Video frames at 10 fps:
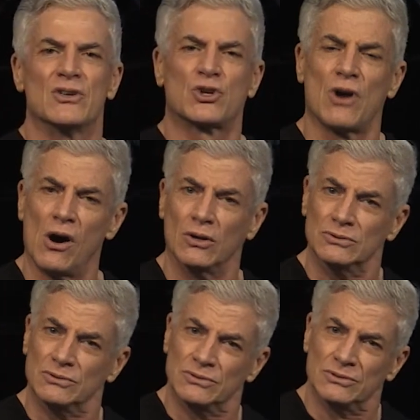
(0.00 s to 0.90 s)
And
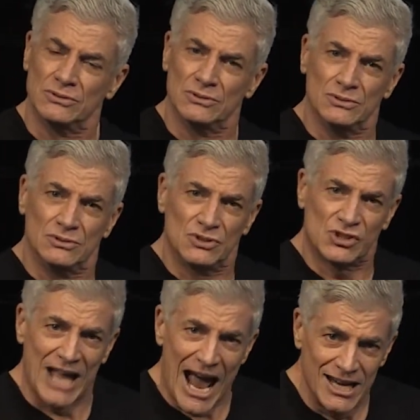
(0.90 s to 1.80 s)
so,
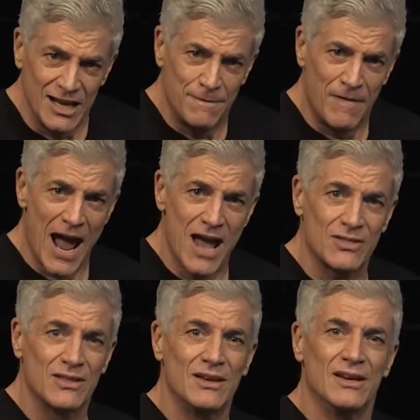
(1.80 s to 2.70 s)
standing in
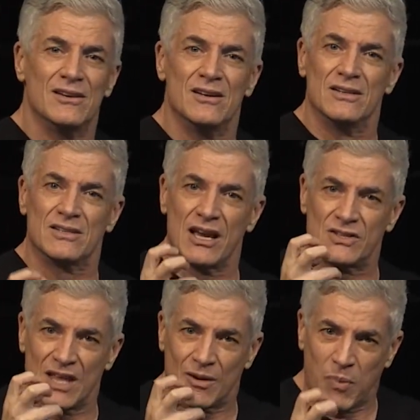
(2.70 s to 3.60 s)
faith
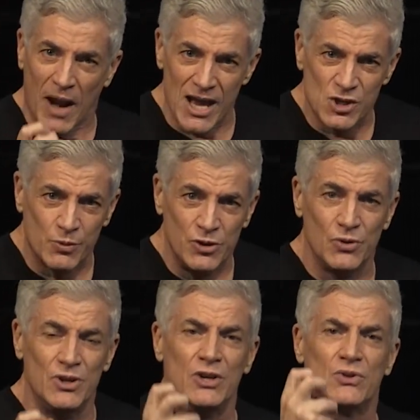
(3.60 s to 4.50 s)
takes that place where
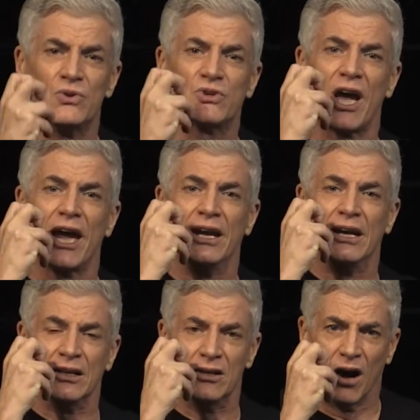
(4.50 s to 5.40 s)
you need to say,
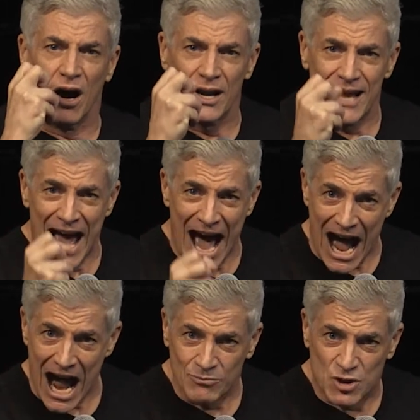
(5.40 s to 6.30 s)
God,
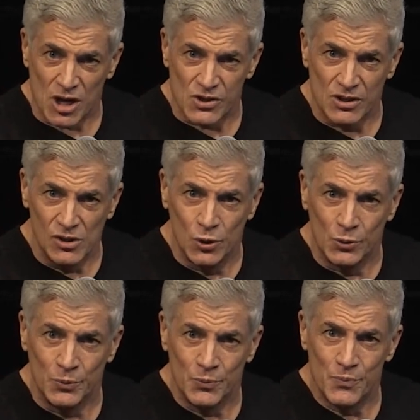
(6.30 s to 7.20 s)
I'm trusting
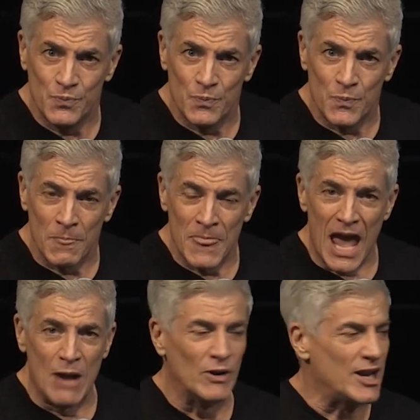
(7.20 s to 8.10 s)
you.
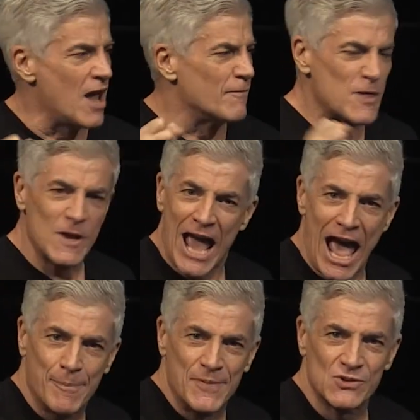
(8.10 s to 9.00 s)
And when everything
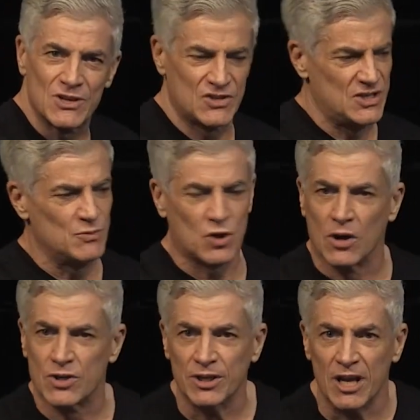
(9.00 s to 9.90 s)
happens that seems
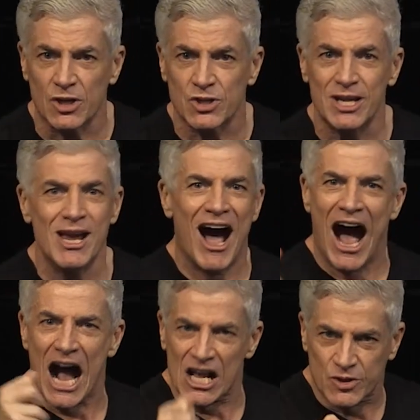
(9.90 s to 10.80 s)
contradictory,
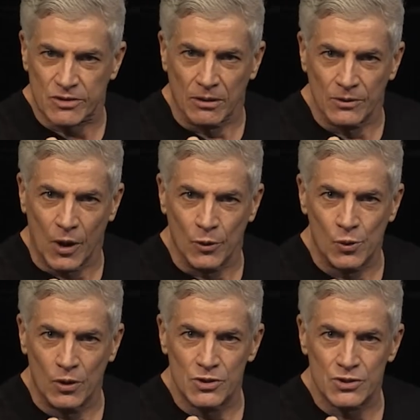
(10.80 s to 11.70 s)
I still know
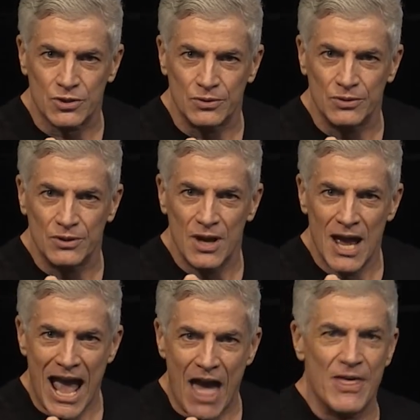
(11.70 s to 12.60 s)
your word's true.
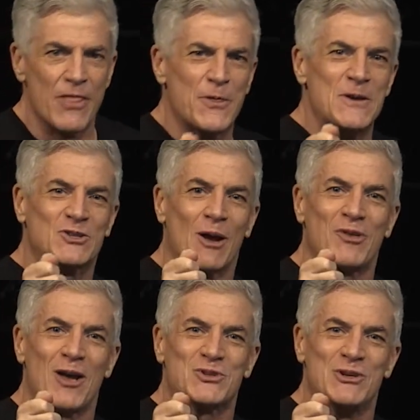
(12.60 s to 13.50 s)
And then things
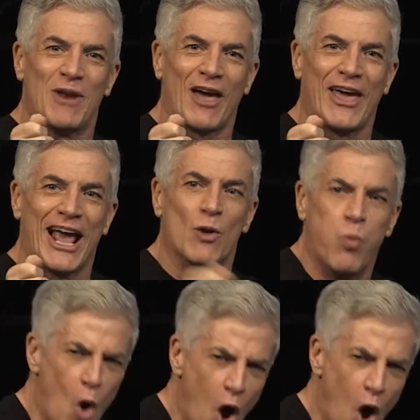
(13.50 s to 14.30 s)
sometimes seem like they get